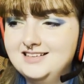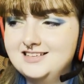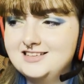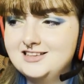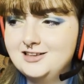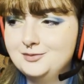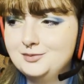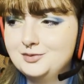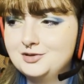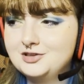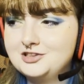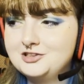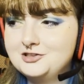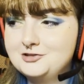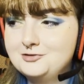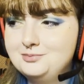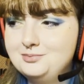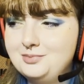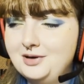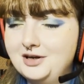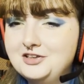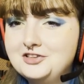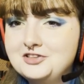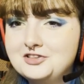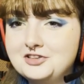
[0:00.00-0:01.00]
somewhere
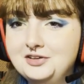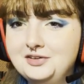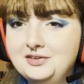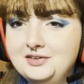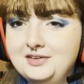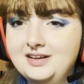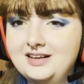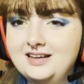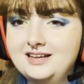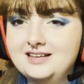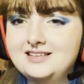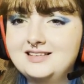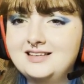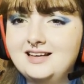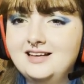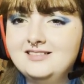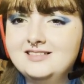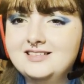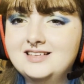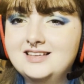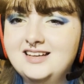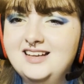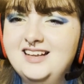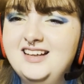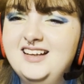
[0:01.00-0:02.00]
special. Like, it
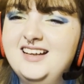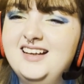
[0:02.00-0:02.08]
sounds like...